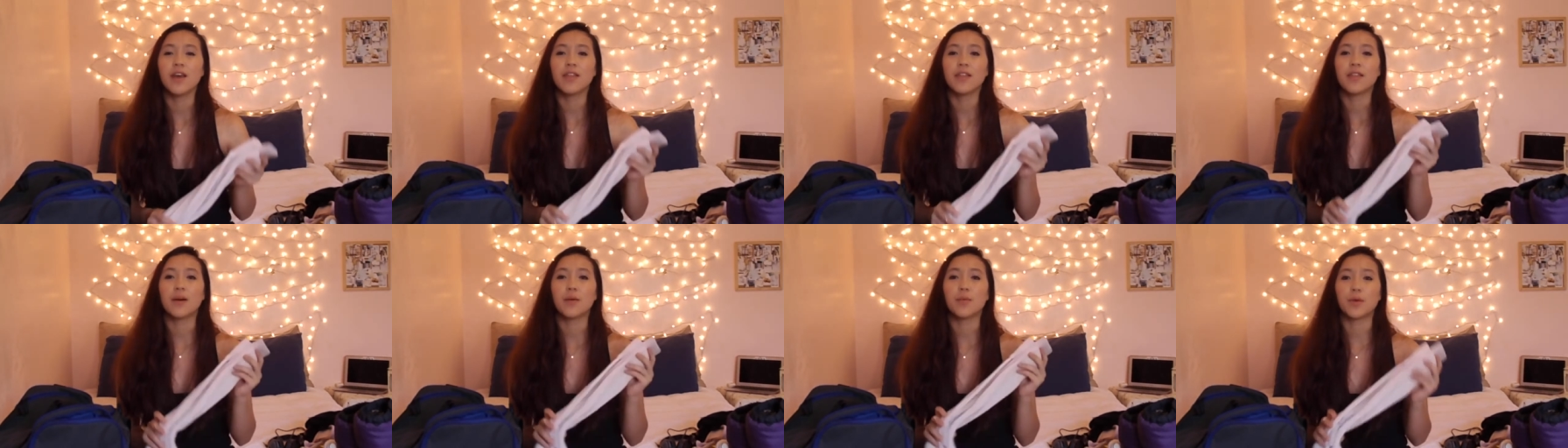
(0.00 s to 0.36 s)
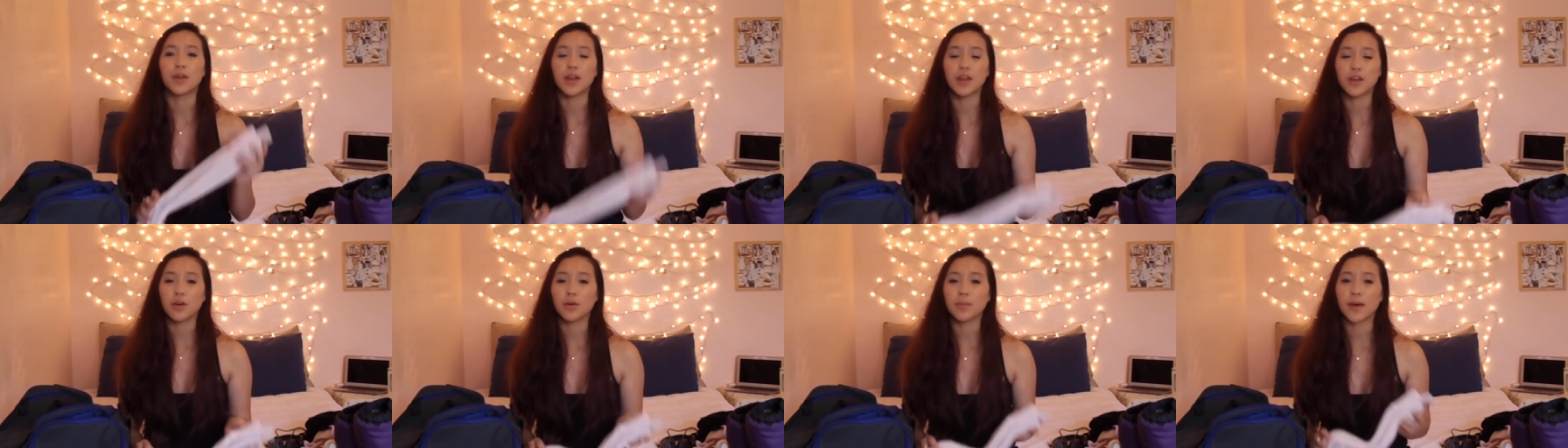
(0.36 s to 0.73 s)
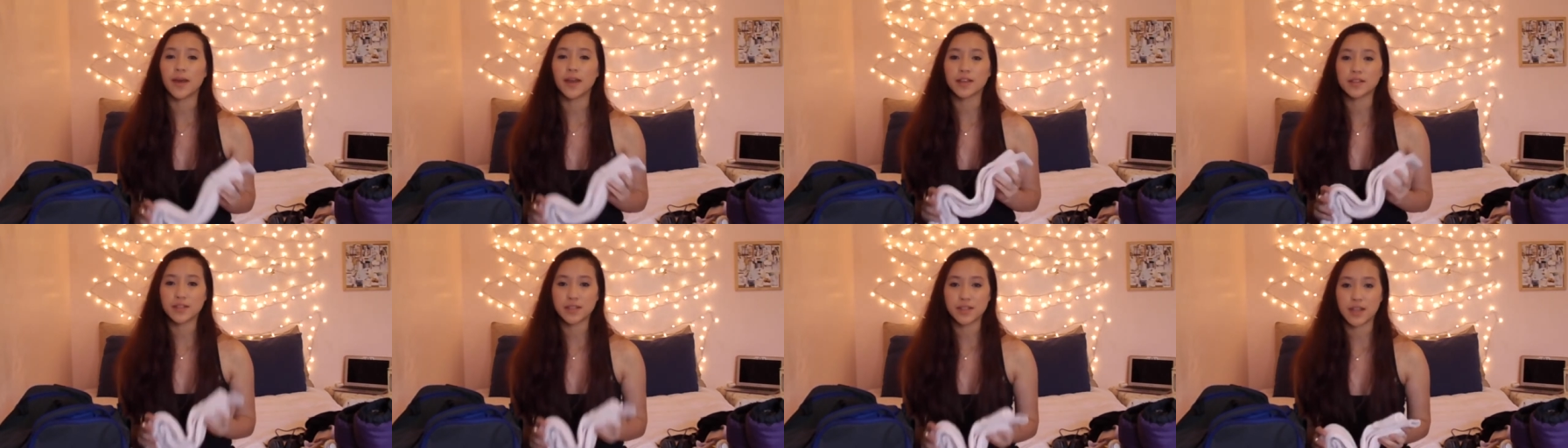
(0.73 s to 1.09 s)
that when I go
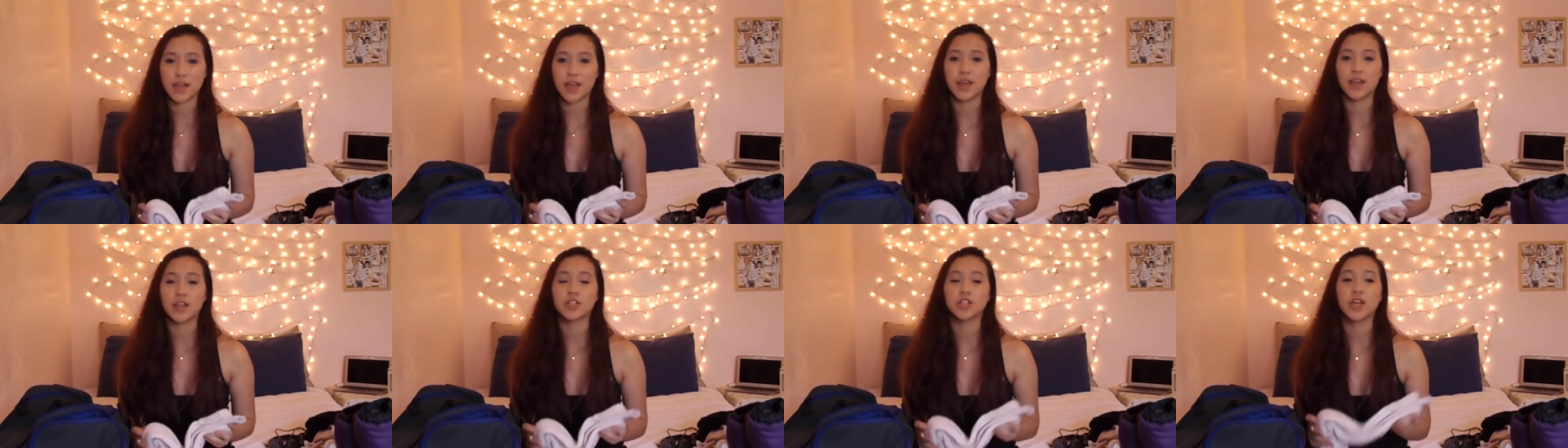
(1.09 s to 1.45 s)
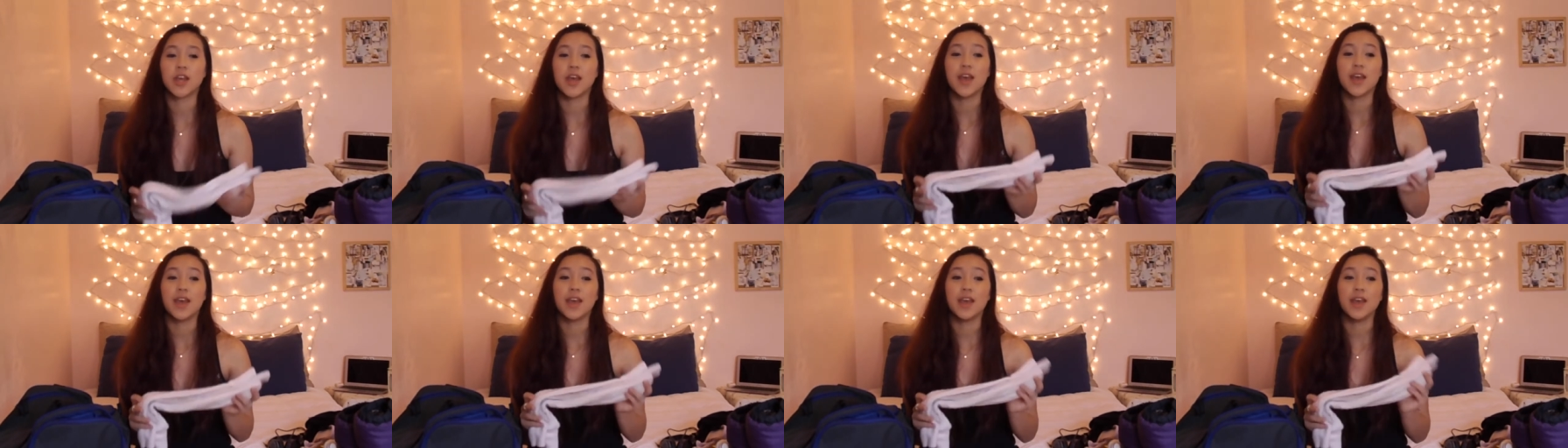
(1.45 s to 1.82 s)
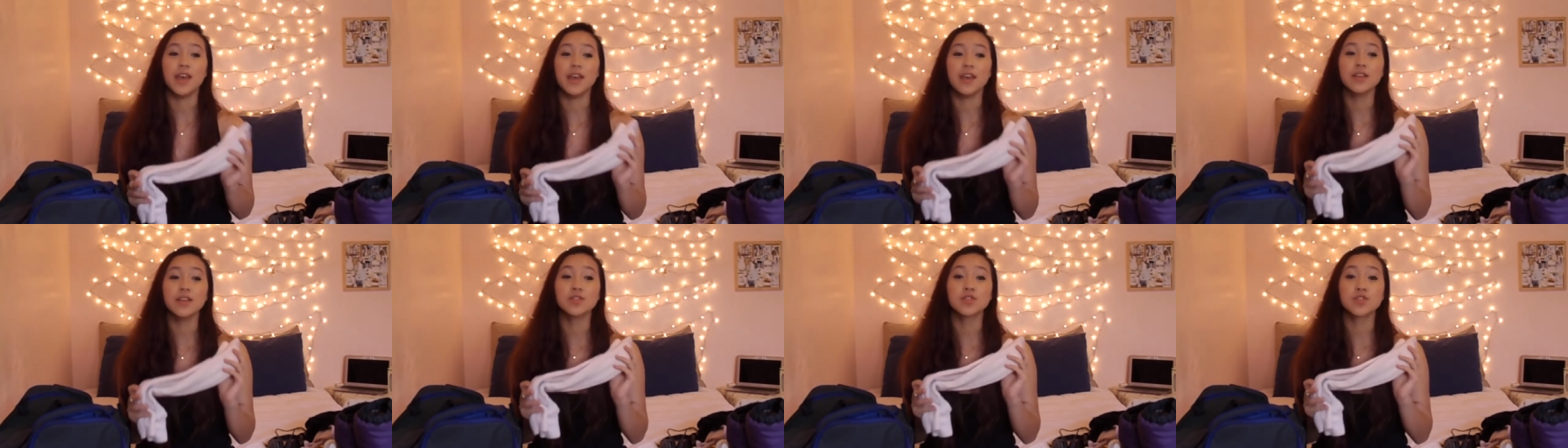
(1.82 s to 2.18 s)
backstage,
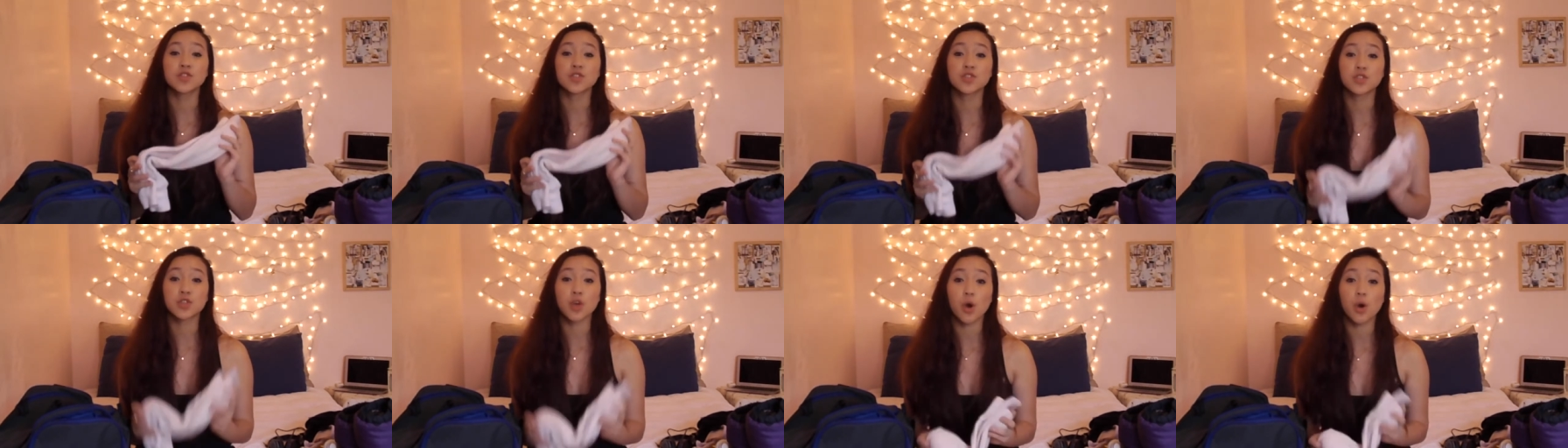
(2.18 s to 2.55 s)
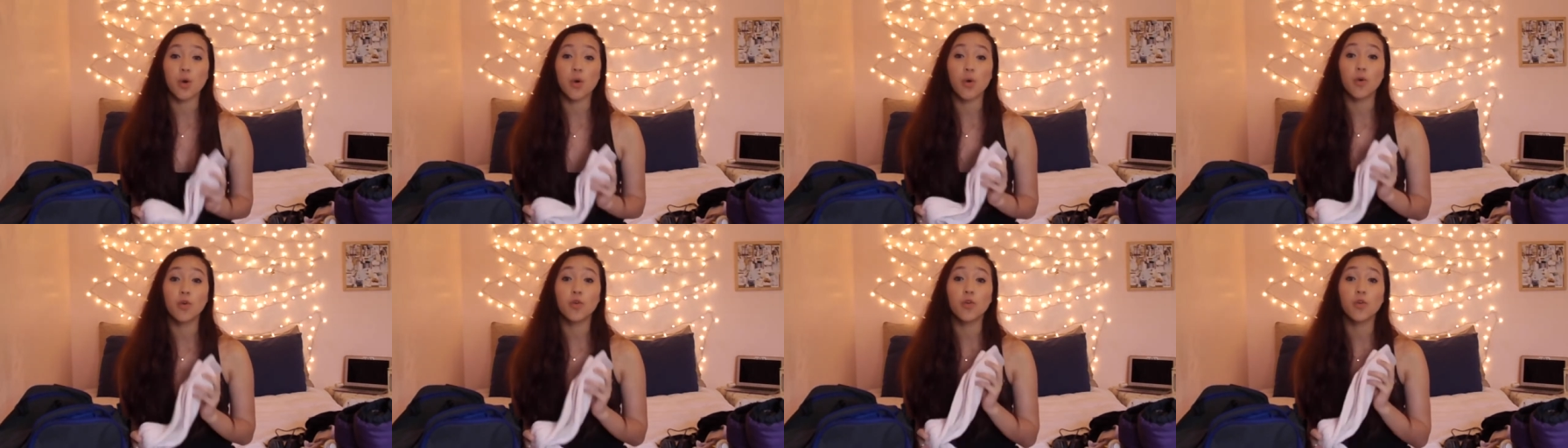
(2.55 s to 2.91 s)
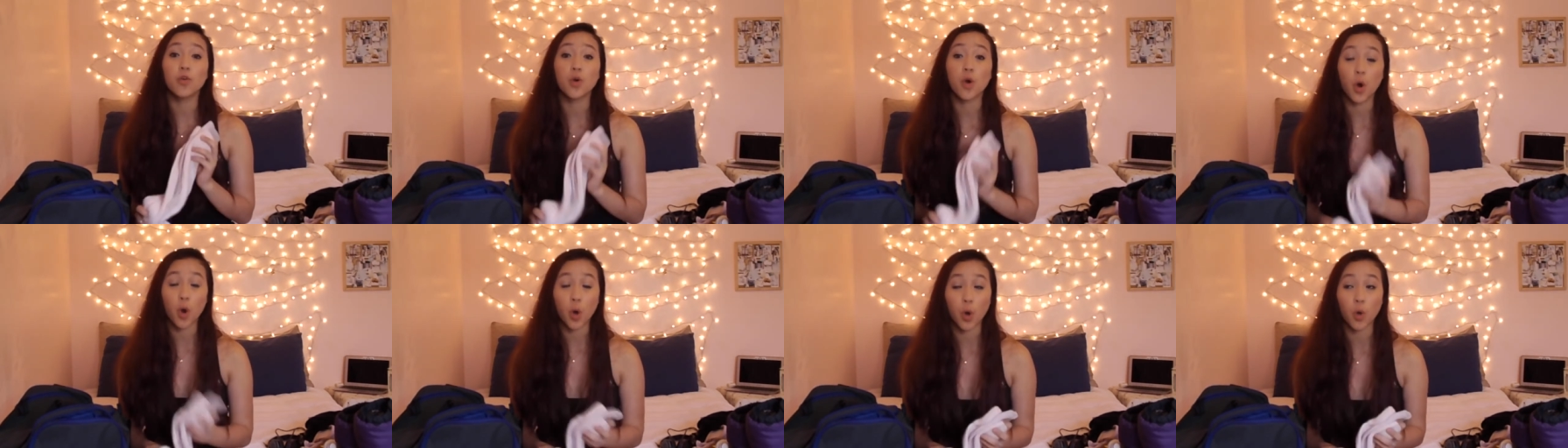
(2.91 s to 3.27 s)
it is so
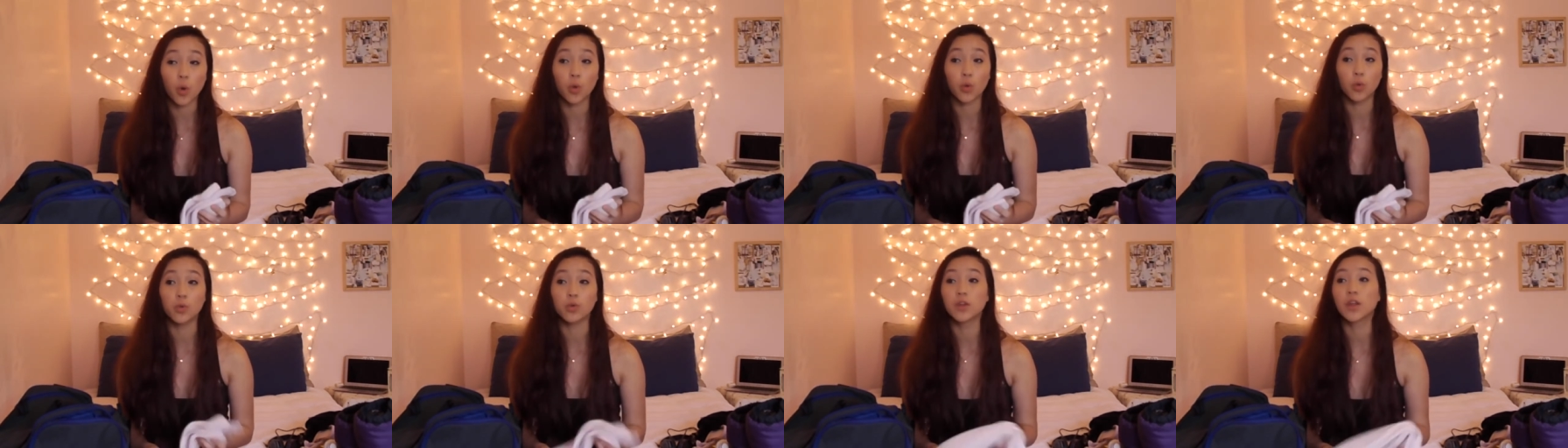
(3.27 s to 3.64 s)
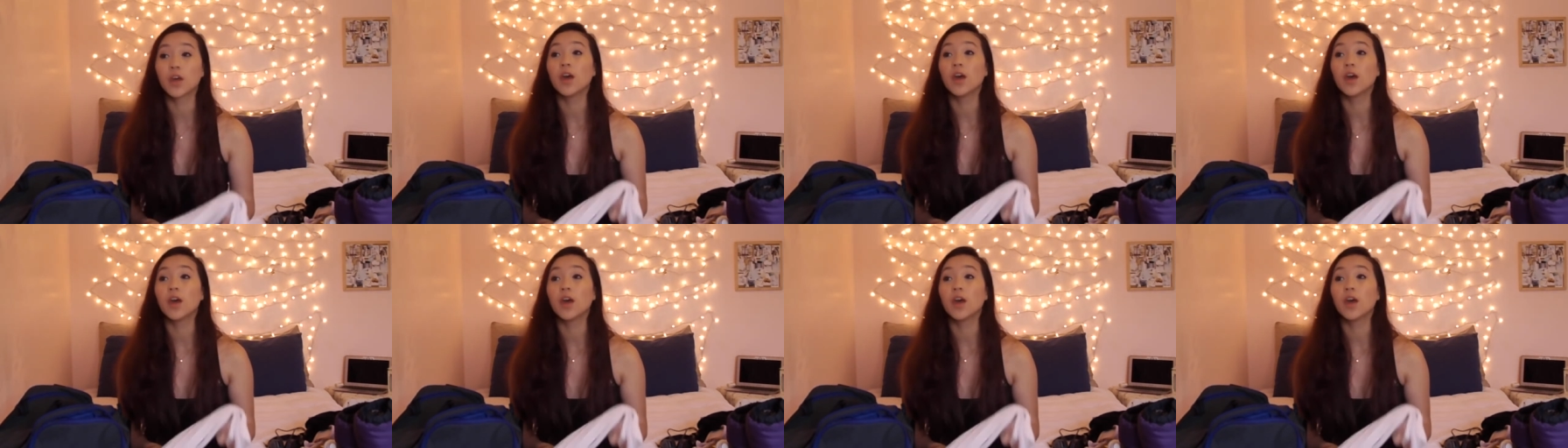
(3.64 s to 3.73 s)
cold